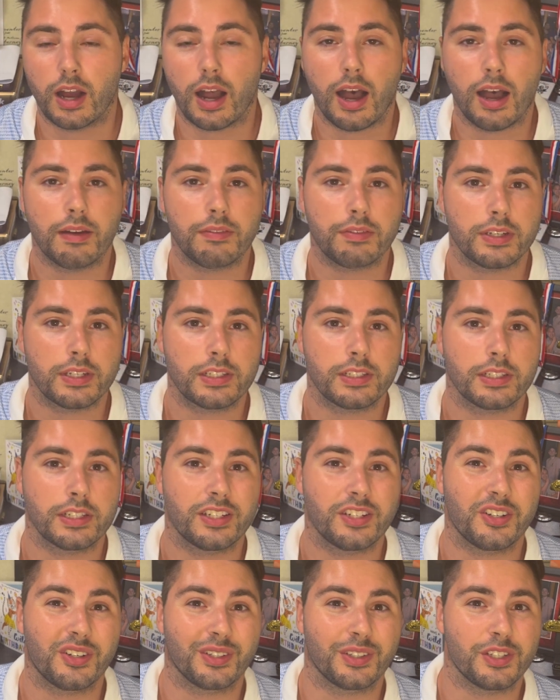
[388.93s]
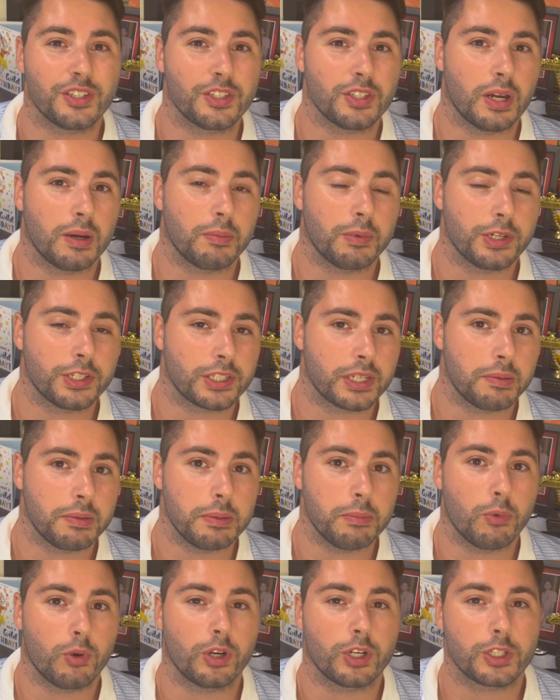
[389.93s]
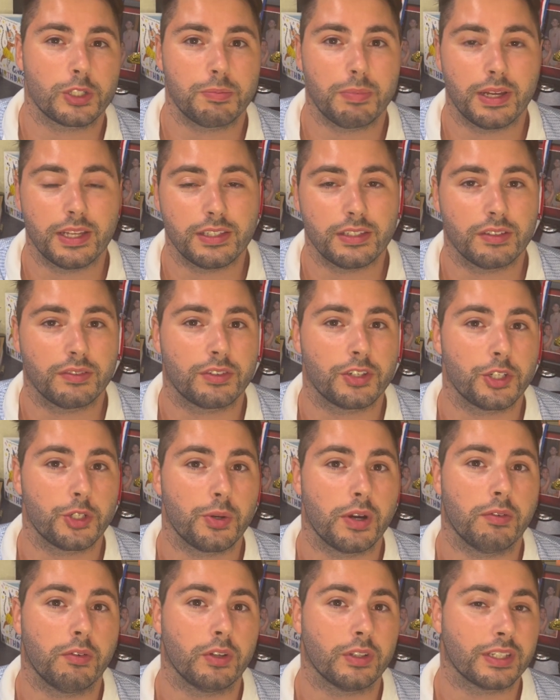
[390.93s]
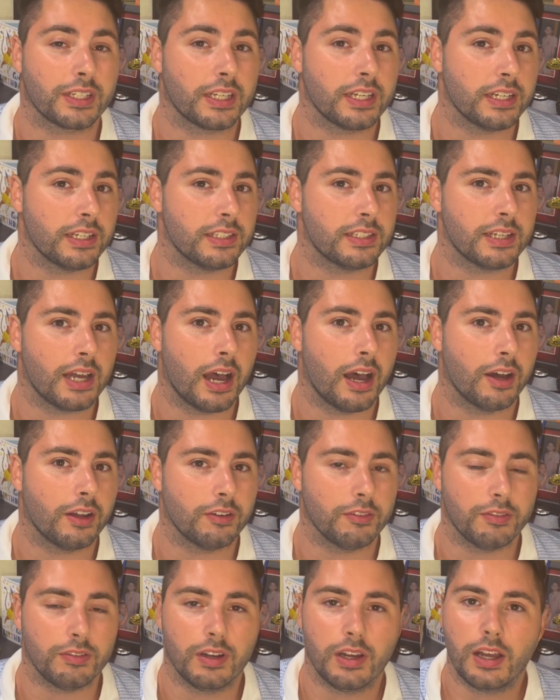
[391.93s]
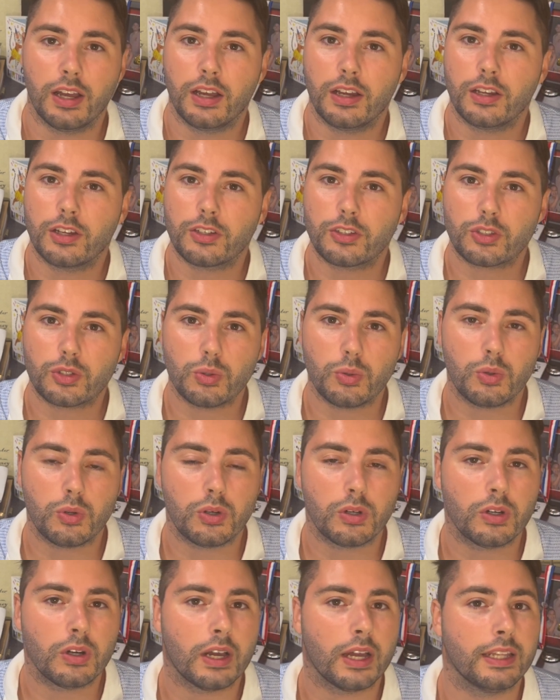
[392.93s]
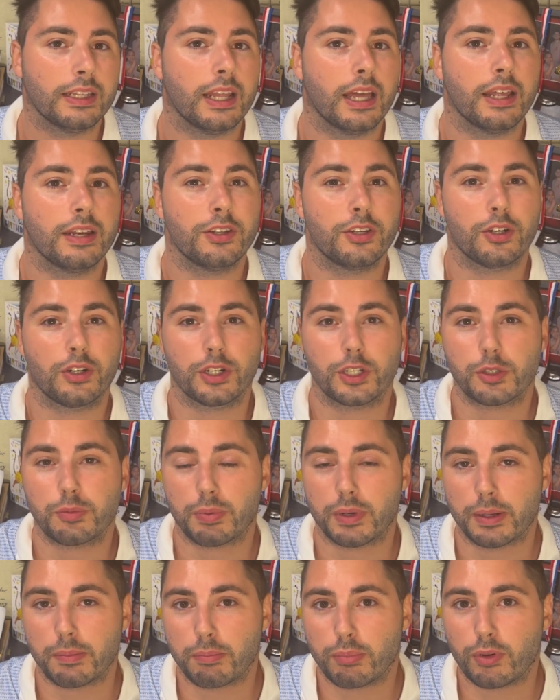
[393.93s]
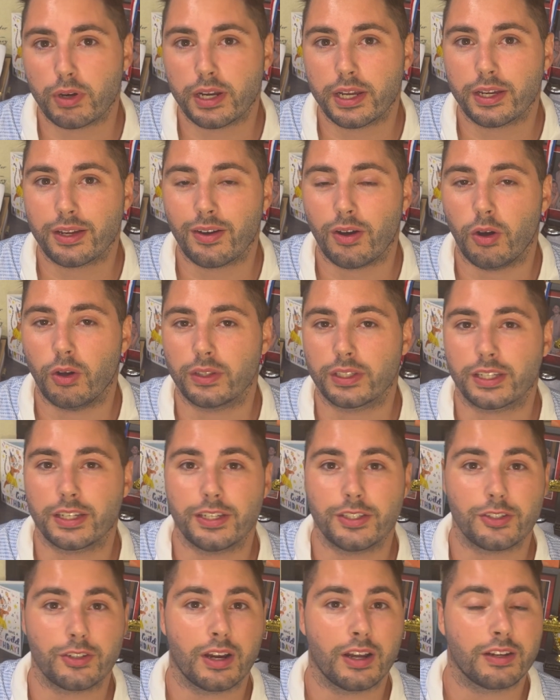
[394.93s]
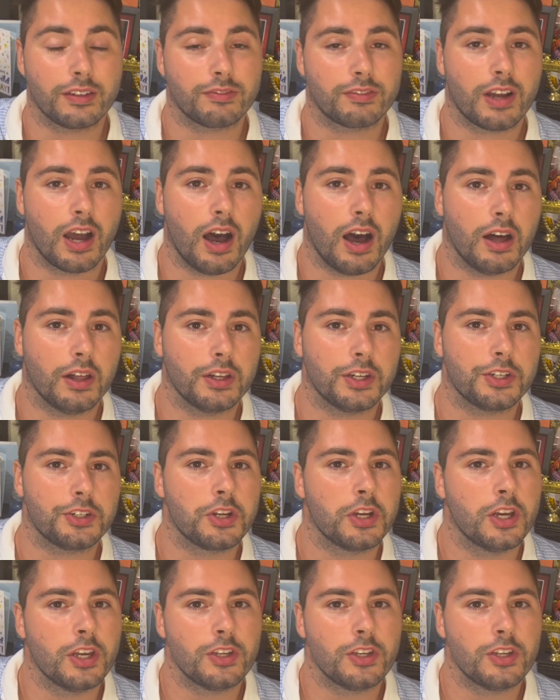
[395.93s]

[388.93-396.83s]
Obviously, during the summer, it's gonna be more expensive because you have all the kids out of school, and then during spring break, all the kids are out of college.